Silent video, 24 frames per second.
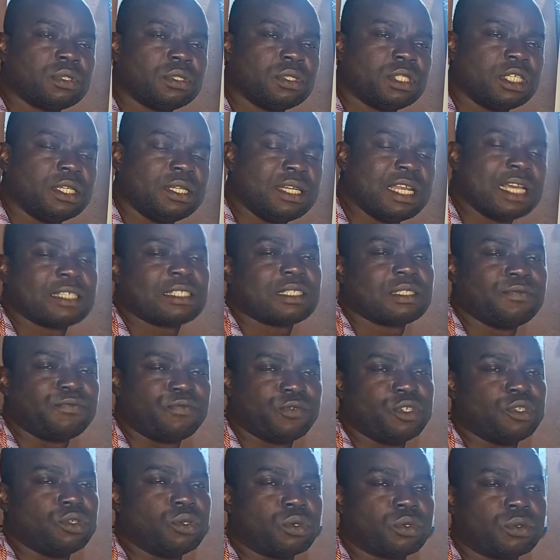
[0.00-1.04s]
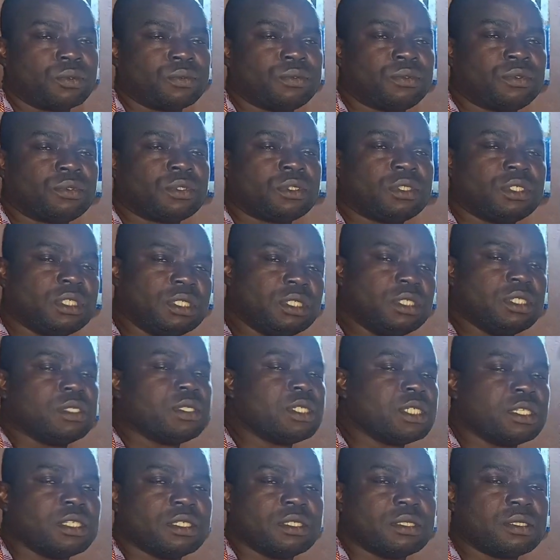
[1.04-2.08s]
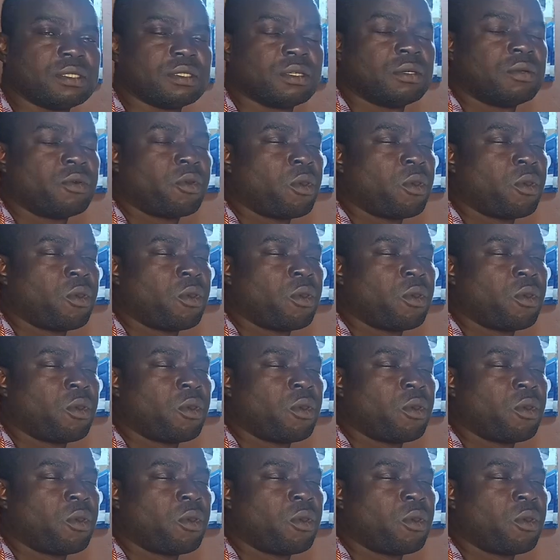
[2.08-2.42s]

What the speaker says: the next video in the series.